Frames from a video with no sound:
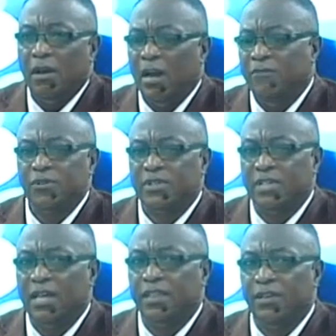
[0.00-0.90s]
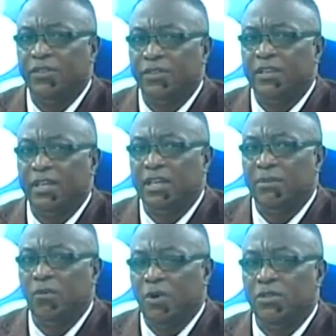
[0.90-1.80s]
Have you sat down to think
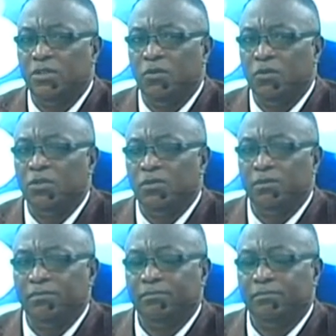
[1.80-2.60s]
about what you would do?